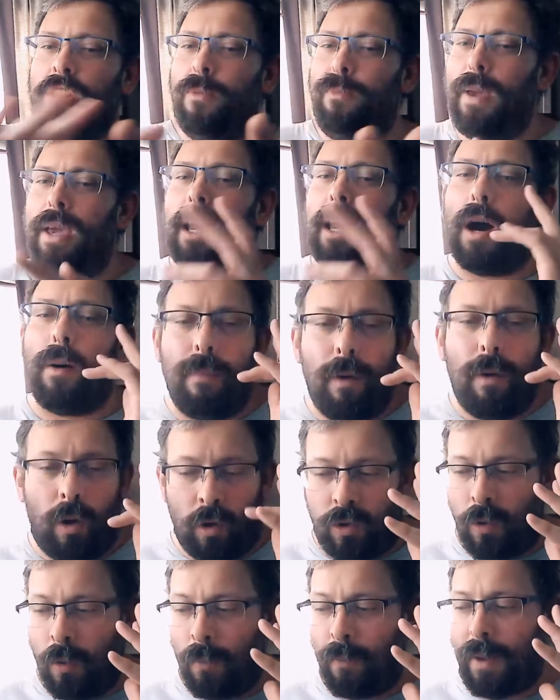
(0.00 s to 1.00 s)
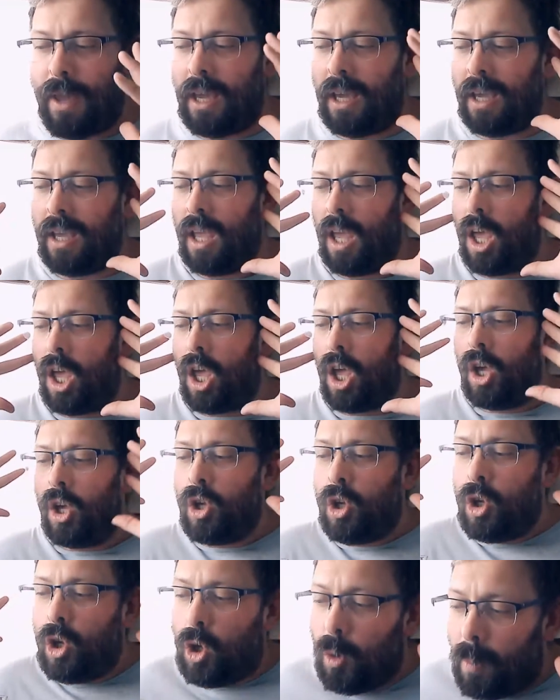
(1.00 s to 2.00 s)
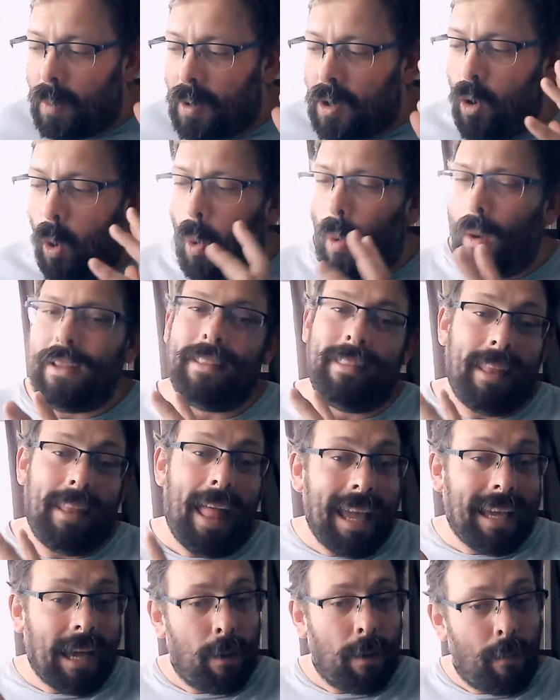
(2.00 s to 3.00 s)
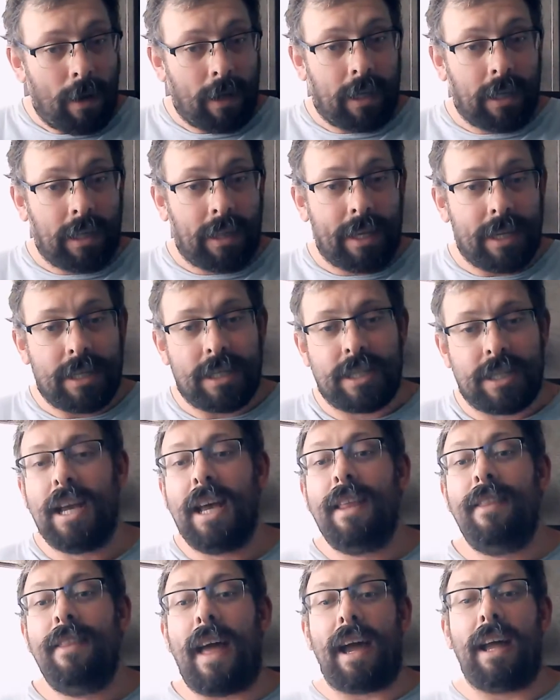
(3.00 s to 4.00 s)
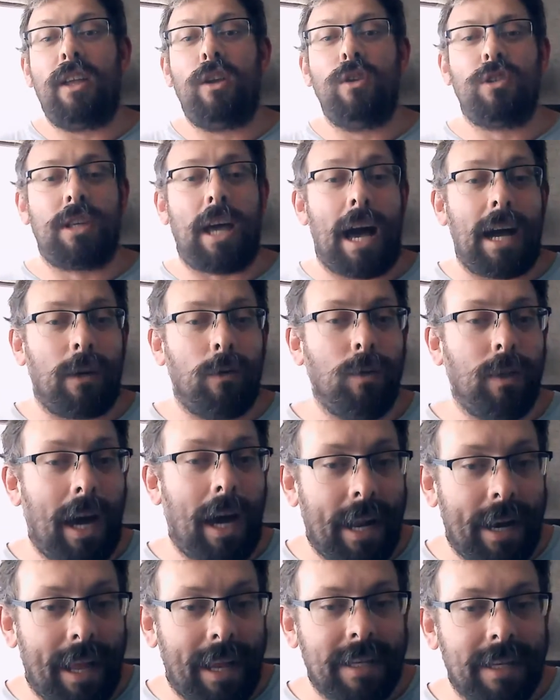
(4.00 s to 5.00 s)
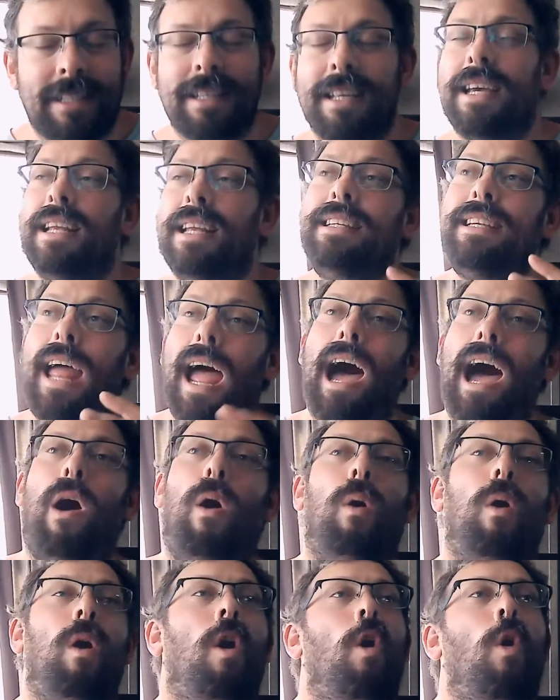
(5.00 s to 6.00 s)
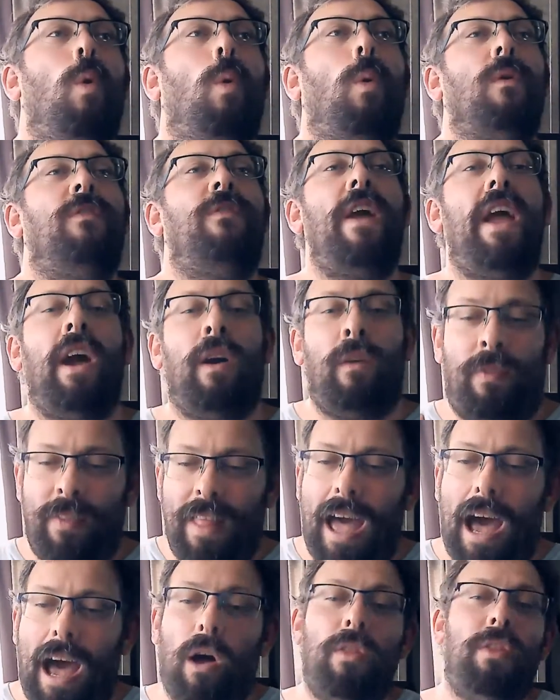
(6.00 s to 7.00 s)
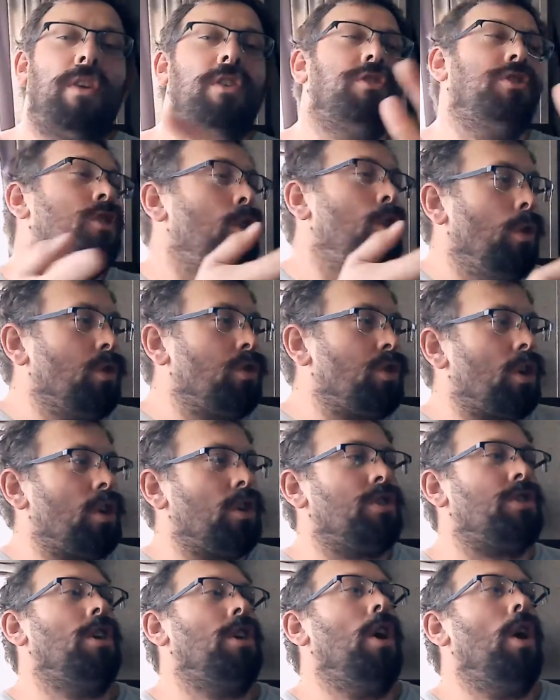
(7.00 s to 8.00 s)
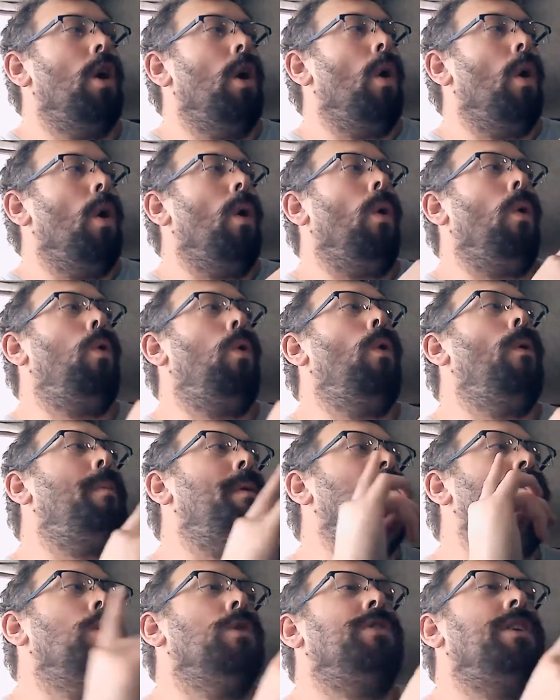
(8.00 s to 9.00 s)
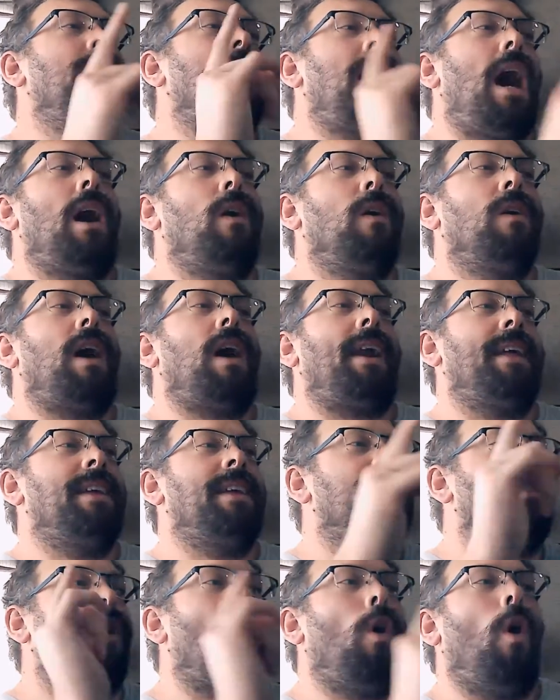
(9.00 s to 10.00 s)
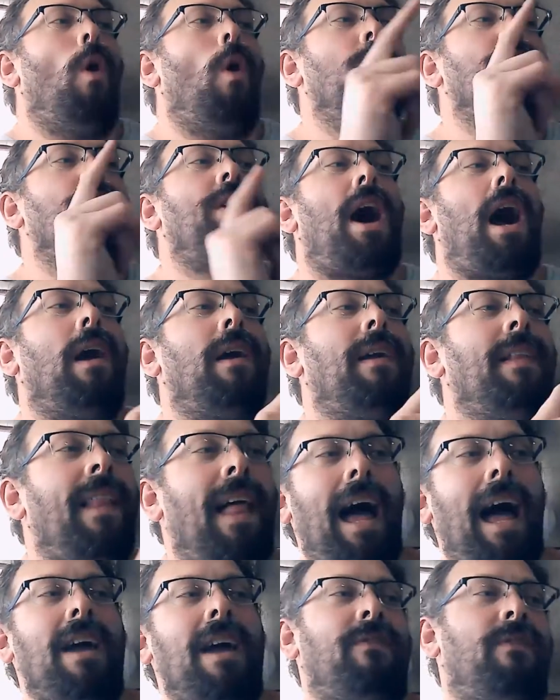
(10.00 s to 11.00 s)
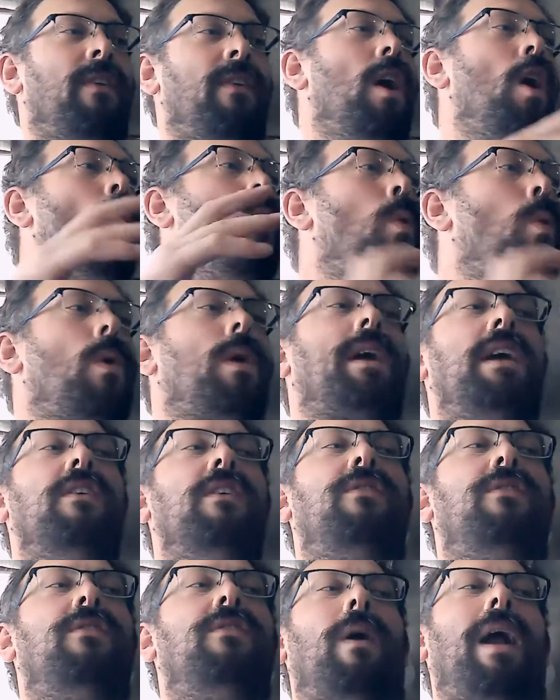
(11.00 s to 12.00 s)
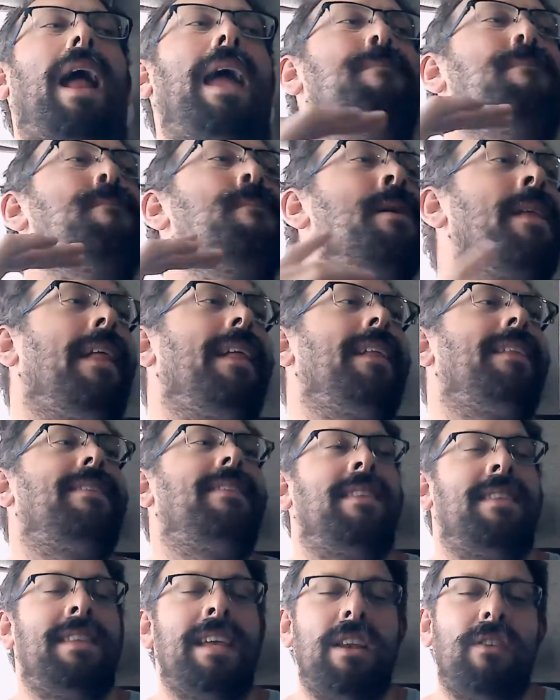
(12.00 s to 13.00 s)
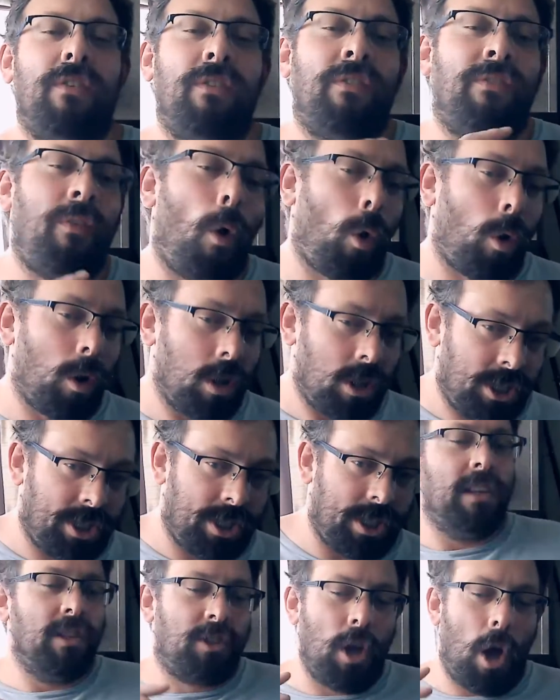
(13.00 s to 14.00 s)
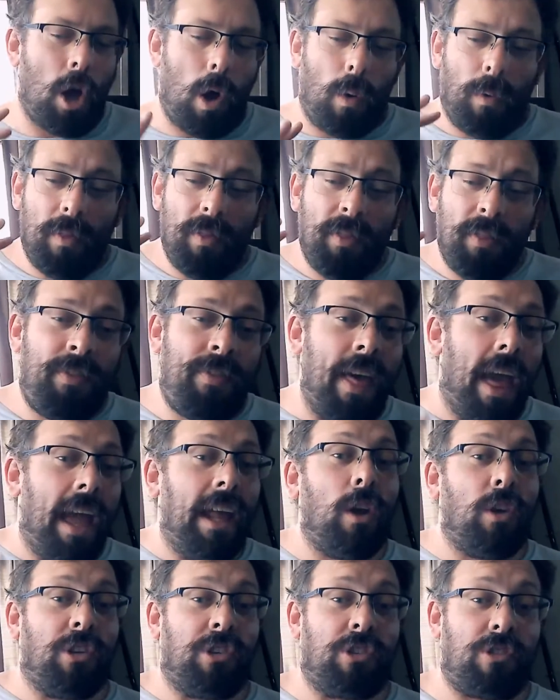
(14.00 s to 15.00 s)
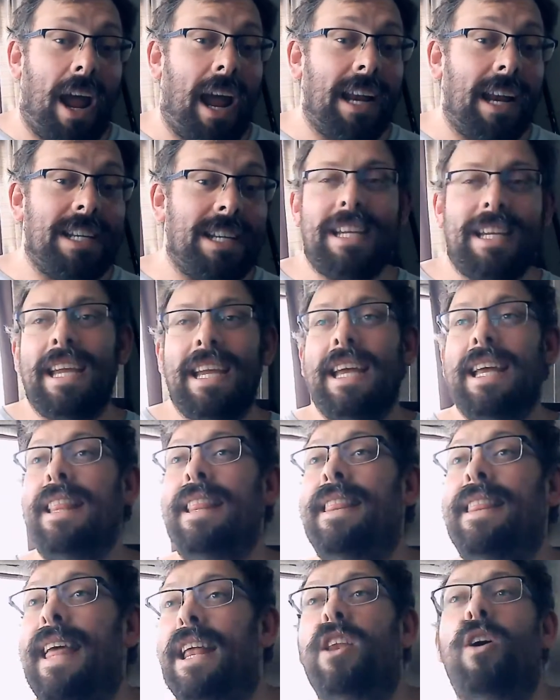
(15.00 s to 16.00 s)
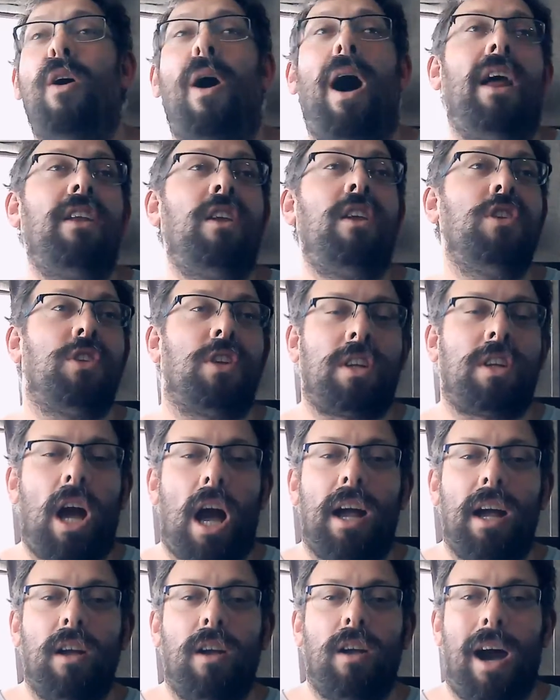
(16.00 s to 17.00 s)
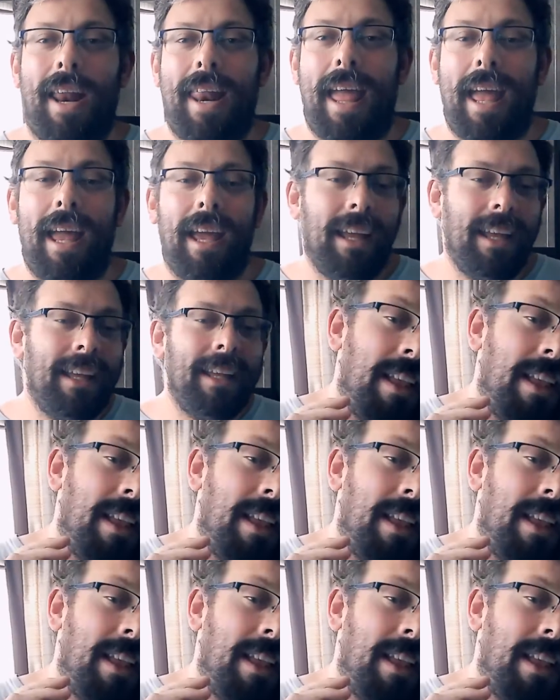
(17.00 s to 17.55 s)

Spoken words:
to being humanoid-like homunculus that can use kakuganes. Now there's users who have been using kakuganes their whole entire life, working for a militant force. So they know strategy. They know how to use their kakugane